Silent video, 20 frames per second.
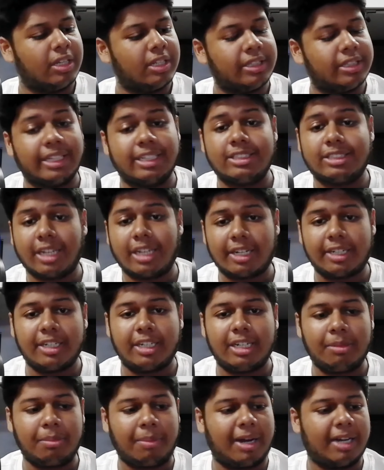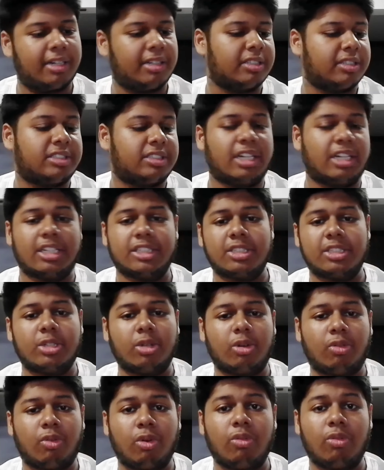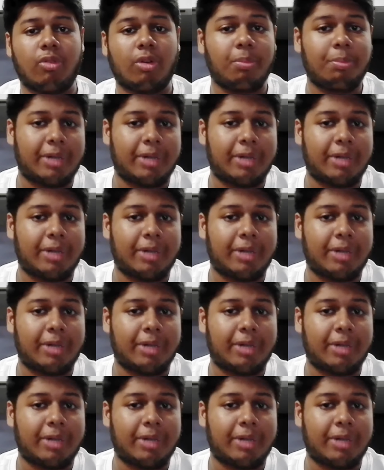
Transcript: Things that really matter, charging your phone from